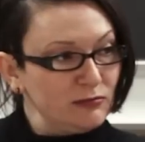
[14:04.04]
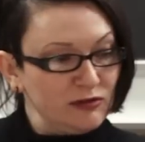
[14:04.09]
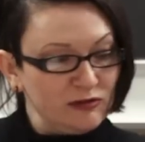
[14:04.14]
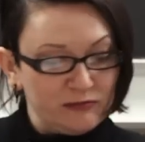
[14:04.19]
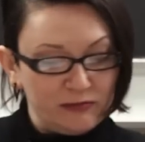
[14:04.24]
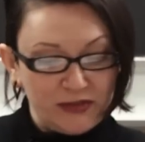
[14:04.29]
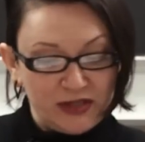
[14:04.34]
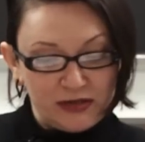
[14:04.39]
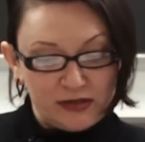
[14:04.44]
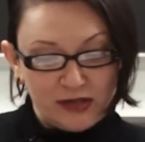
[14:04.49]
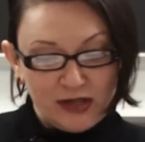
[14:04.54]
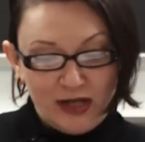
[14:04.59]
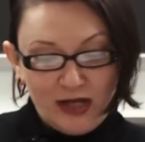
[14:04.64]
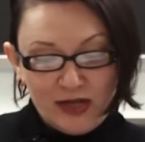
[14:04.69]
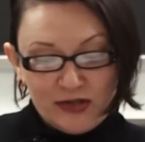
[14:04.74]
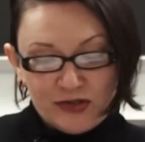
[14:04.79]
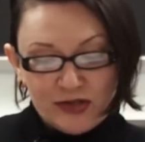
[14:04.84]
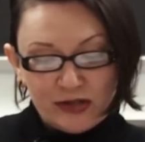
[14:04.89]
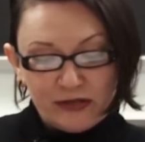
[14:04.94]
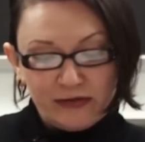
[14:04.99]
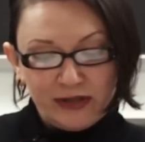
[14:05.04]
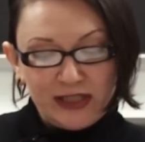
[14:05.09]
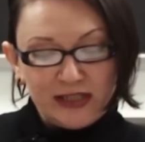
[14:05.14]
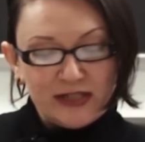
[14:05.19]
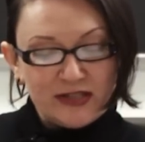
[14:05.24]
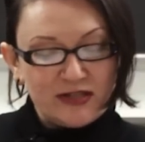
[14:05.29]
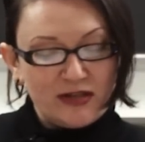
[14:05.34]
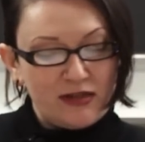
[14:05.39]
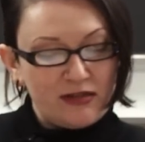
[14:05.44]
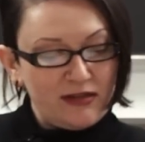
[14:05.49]
movement generally
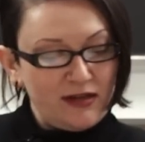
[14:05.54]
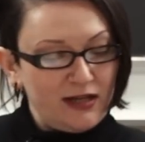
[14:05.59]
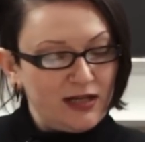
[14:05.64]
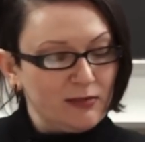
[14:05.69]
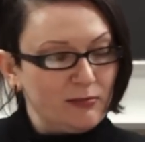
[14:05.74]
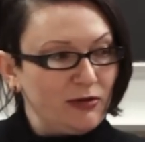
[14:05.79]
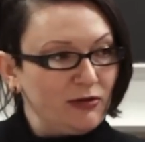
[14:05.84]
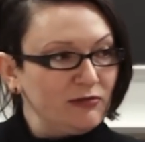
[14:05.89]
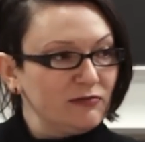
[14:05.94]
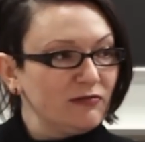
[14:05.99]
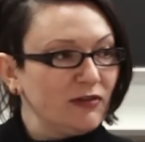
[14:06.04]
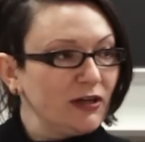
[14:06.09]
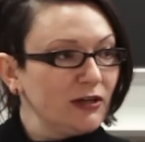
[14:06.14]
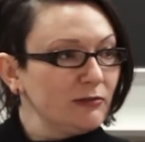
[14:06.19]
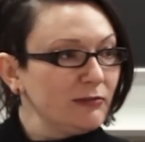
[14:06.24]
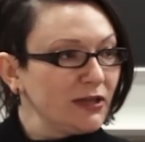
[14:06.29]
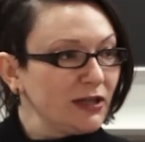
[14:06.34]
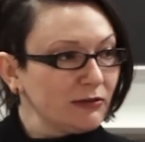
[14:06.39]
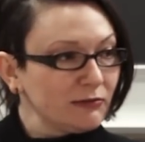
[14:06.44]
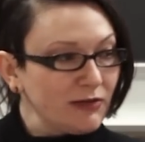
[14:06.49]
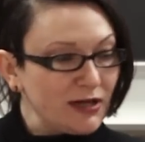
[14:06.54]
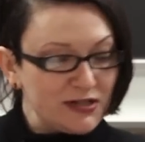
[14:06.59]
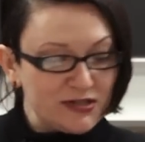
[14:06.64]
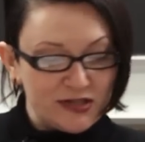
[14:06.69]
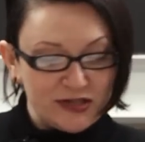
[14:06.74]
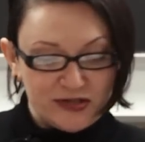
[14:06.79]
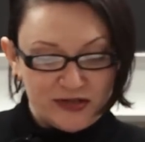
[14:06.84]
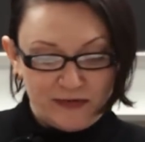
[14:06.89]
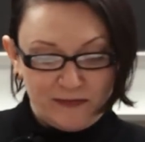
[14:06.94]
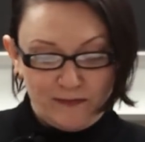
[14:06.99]
doesn't think about environmental
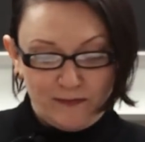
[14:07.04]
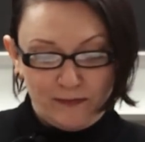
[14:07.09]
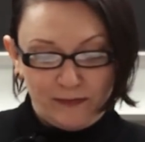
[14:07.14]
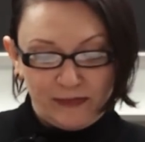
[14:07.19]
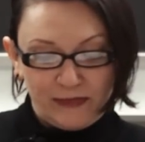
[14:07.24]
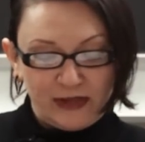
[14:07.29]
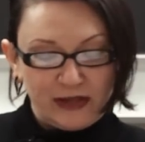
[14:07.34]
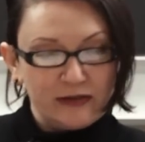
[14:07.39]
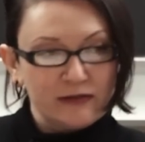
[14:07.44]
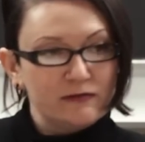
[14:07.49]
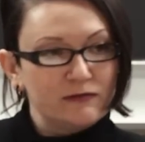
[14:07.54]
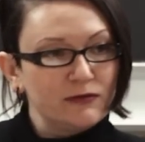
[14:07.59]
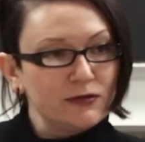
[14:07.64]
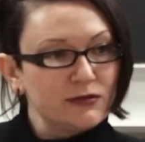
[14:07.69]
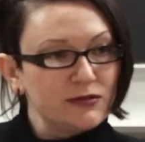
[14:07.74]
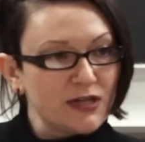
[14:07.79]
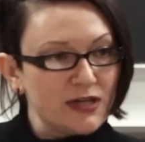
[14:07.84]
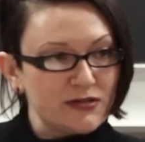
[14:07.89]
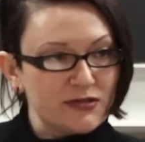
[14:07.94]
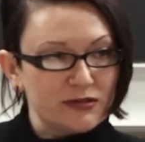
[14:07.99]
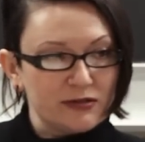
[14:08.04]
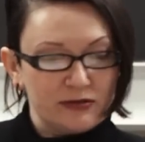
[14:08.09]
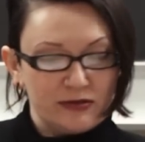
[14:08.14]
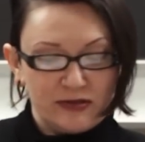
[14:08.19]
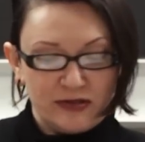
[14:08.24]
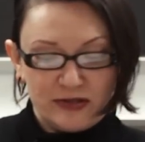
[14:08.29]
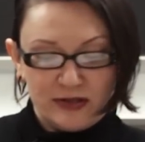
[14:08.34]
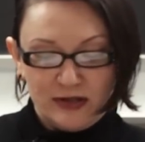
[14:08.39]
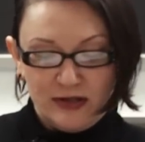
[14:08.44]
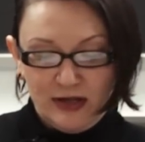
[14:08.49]
racism, food
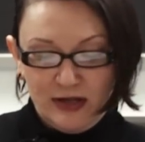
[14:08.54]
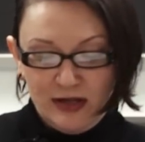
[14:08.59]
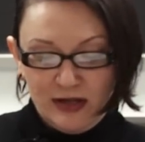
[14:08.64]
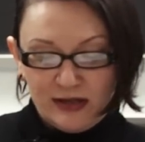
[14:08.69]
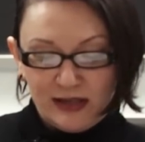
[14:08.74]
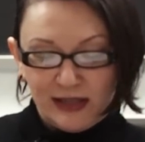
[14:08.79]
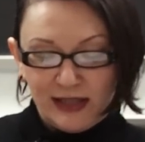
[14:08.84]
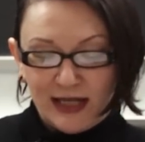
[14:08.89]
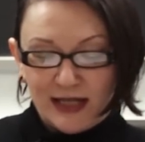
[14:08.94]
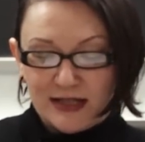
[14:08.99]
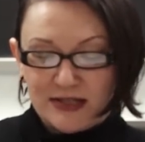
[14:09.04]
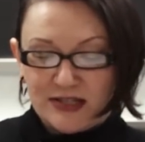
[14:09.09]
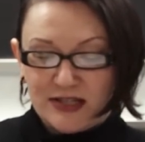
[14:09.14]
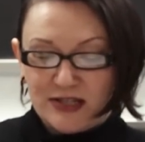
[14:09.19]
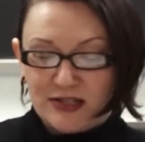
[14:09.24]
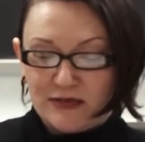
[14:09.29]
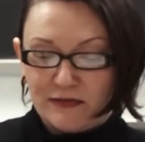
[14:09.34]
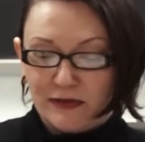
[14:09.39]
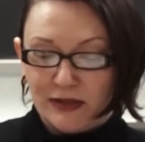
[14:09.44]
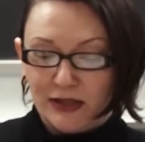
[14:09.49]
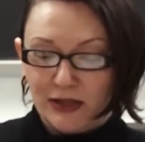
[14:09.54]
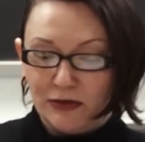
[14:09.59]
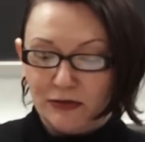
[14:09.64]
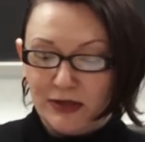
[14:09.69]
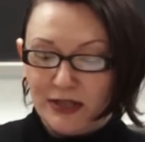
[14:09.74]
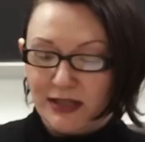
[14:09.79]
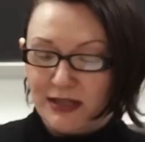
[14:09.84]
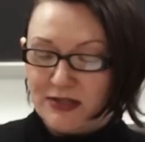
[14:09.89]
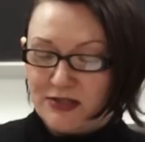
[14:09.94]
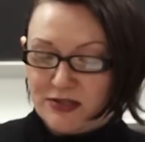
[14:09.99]
deserts, the legacies of
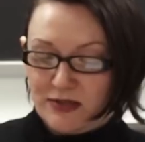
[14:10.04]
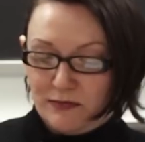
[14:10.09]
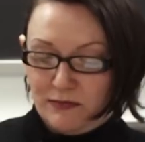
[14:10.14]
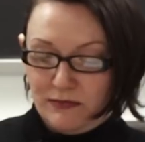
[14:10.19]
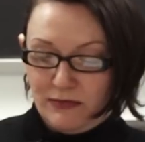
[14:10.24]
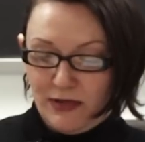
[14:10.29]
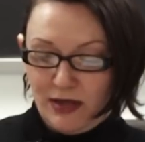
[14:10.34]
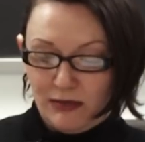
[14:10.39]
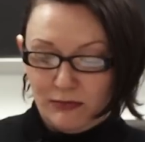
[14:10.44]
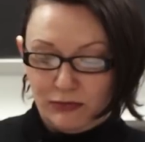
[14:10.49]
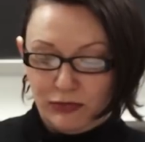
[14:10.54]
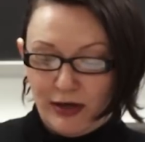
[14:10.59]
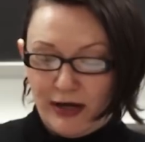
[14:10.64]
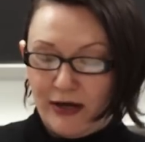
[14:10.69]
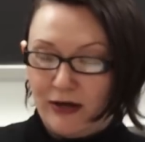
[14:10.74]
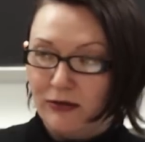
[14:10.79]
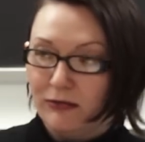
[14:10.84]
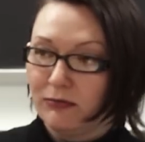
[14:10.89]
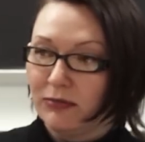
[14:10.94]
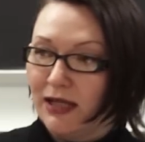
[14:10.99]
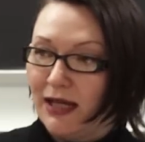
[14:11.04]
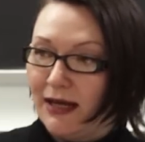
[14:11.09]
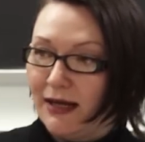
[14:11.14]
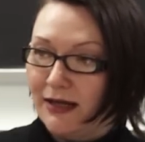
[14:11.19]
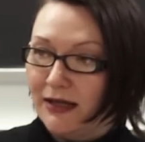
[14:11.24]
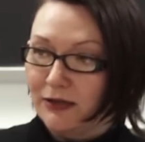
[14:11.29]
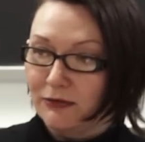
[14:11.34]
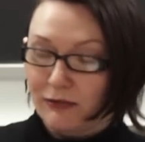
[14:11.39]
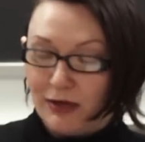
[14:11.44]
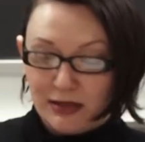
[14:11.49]
colonialism on brown,
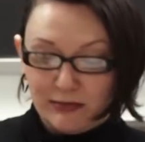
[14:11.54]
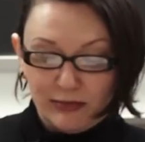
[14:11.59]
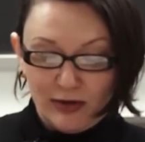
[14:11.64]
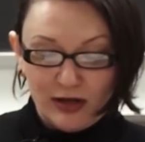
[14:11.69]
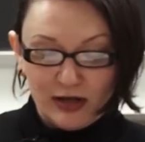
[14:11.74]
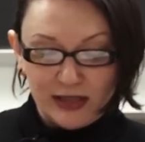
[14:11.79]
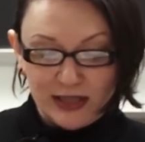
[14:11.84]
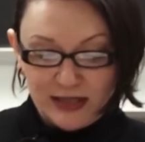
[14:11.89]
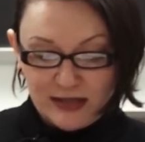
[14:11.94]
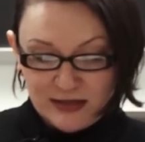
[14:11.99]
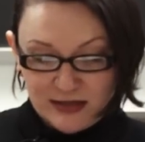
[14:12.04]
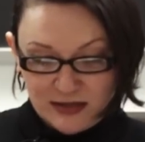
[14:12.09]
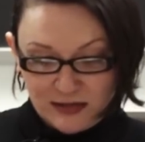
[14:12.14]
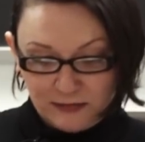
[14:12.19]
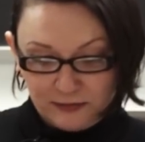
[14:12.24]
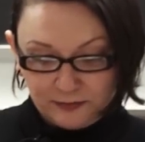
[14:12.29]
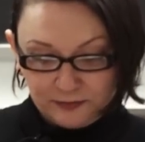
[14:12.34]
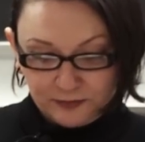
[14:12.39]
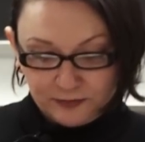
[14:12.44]
black, and red bodies."